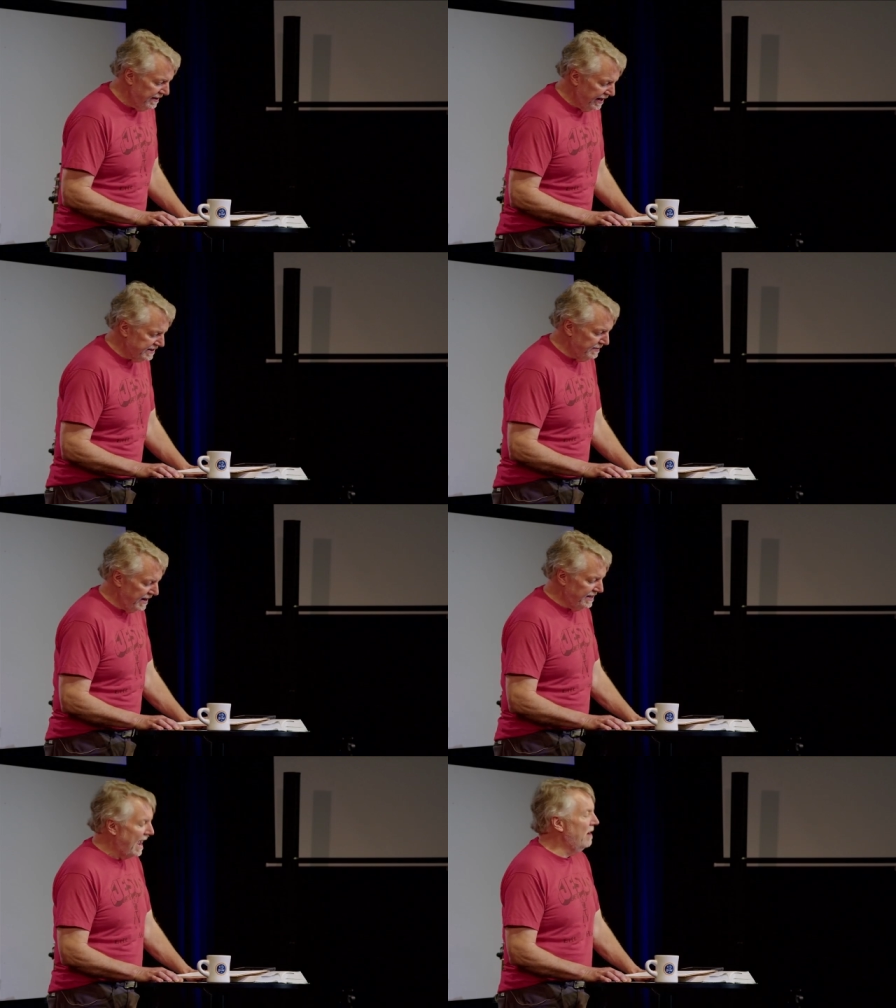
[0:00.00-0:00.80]
that has
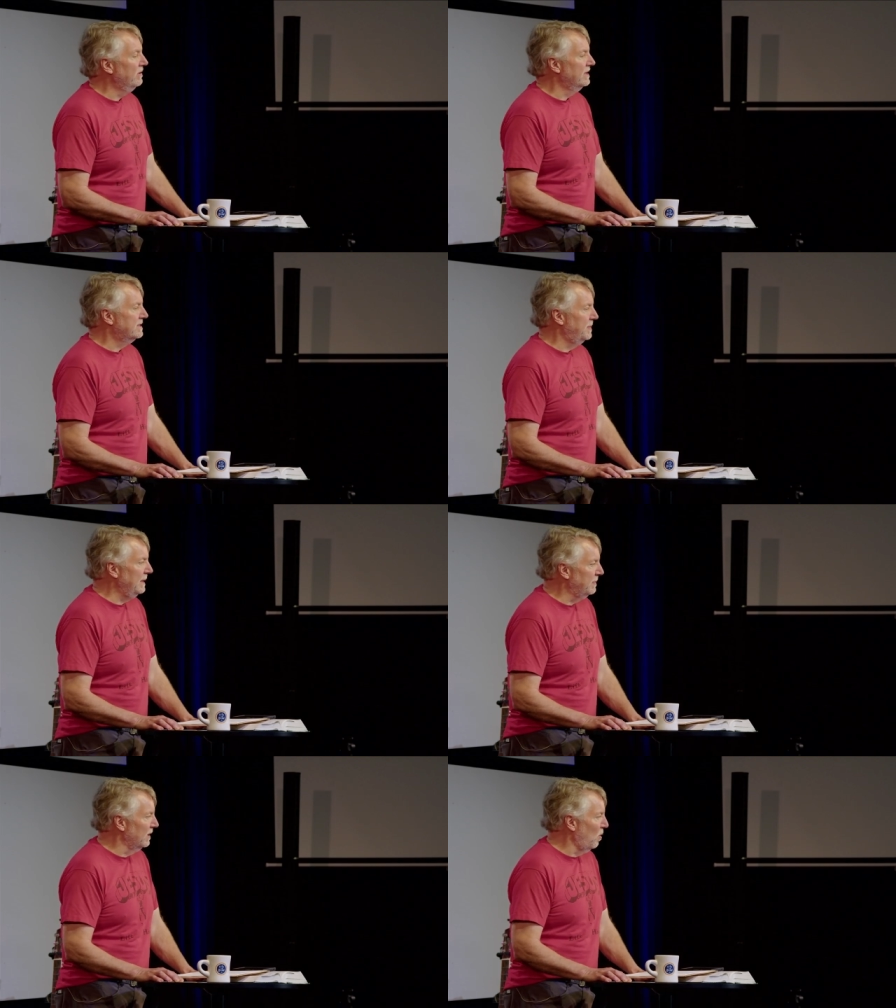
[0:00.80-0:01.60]
made countless
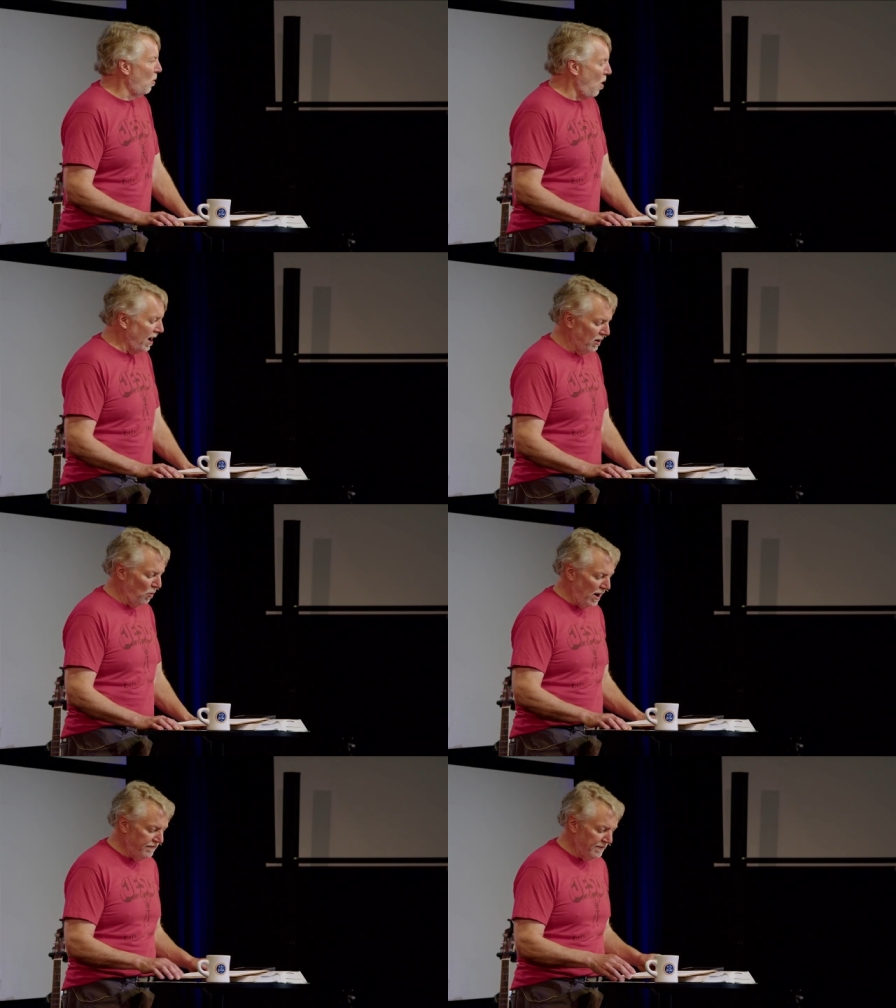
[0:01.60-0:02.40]
people walk
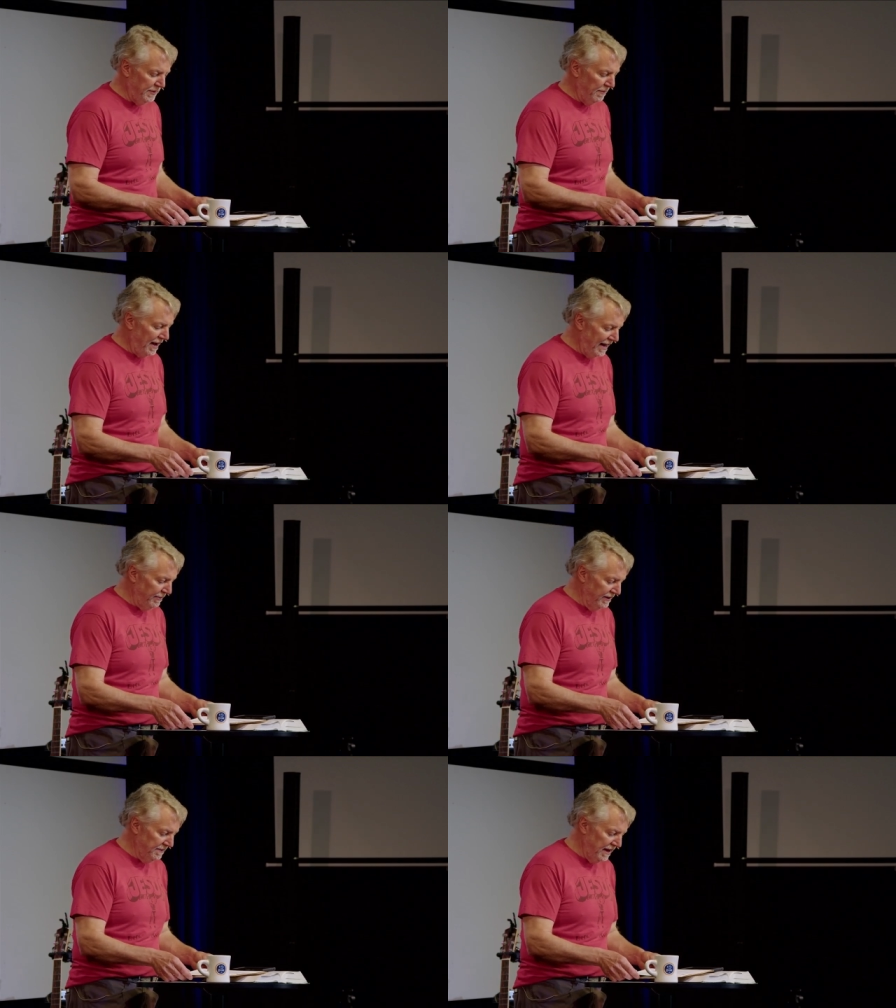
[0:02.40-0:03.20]
away from the
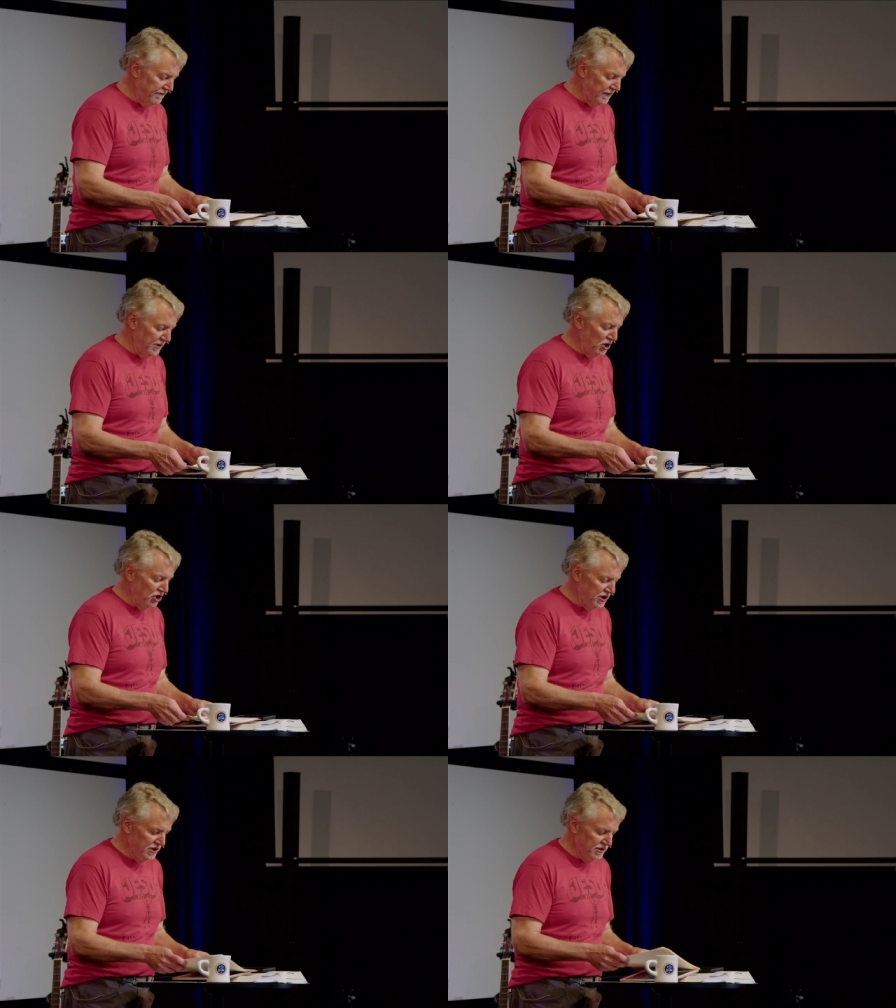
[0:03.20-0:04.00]
Bible and from the
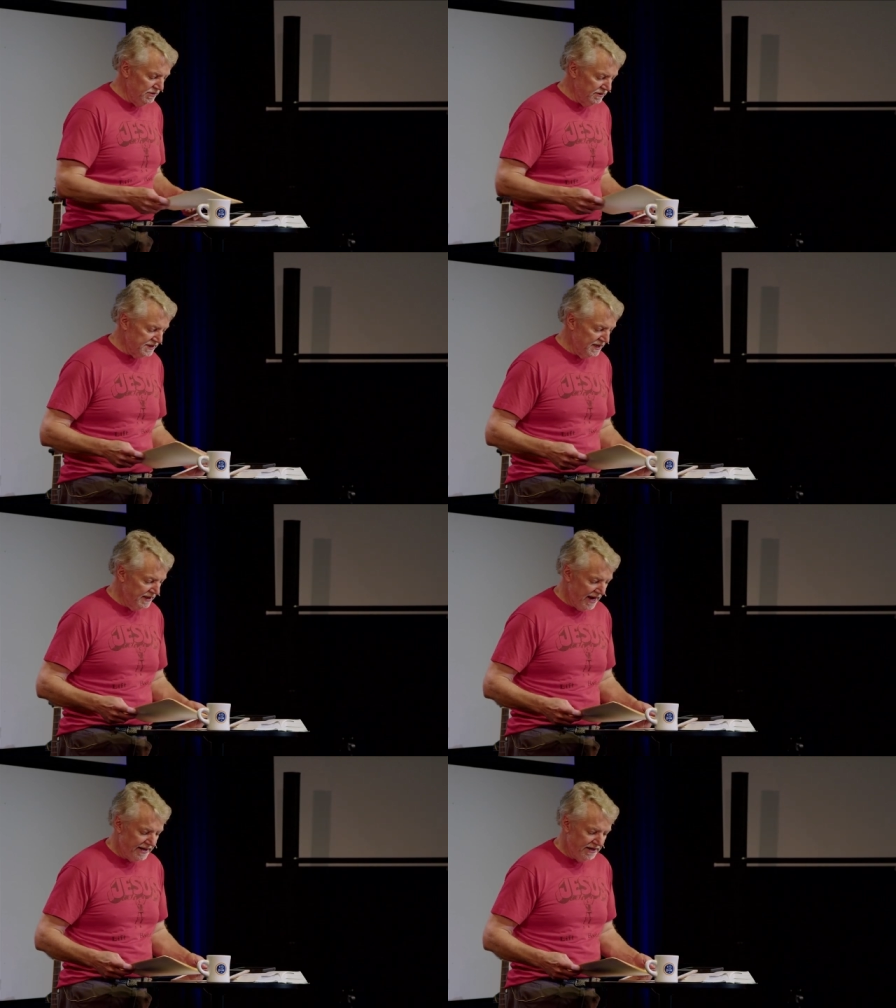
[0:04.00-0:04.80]
good news
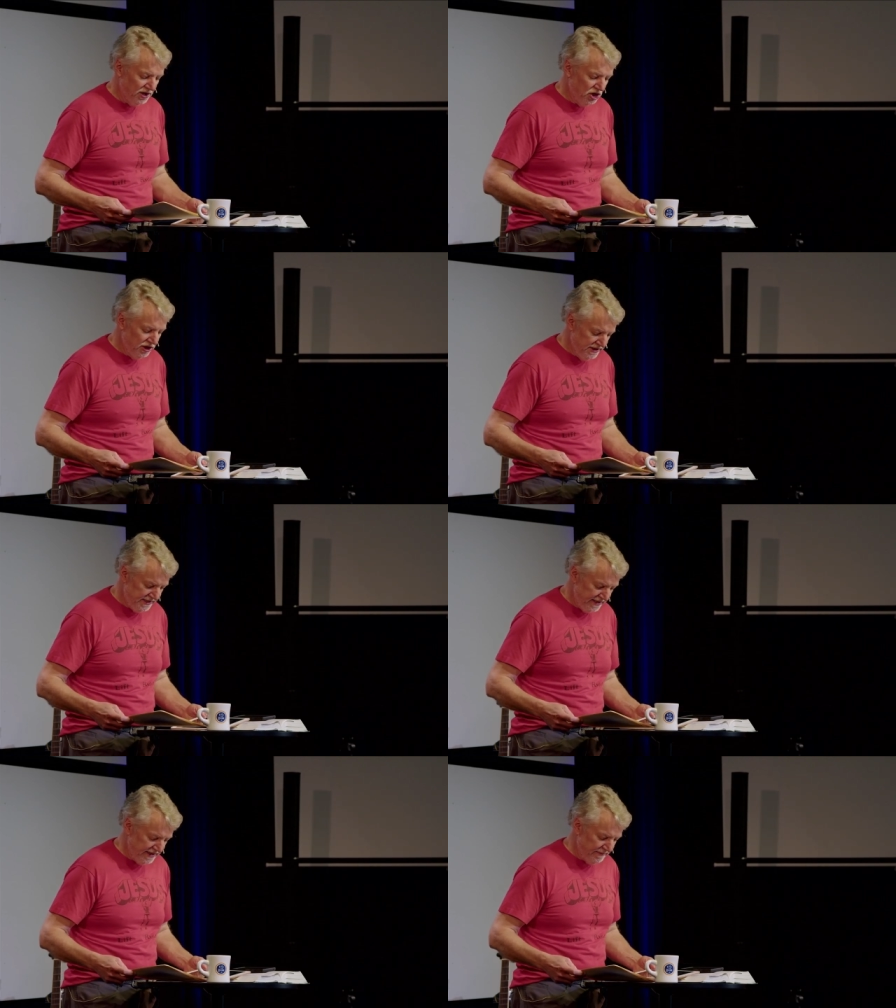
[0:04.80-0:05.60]
that could
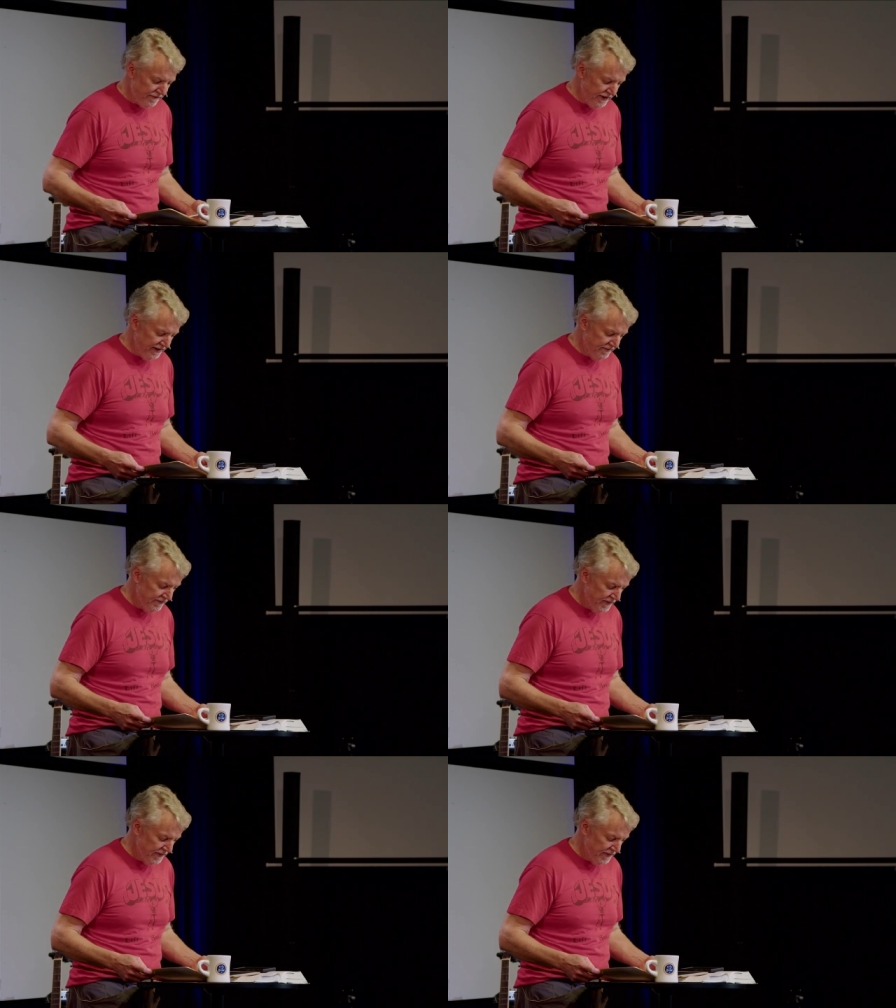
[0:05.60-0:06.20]
set them free.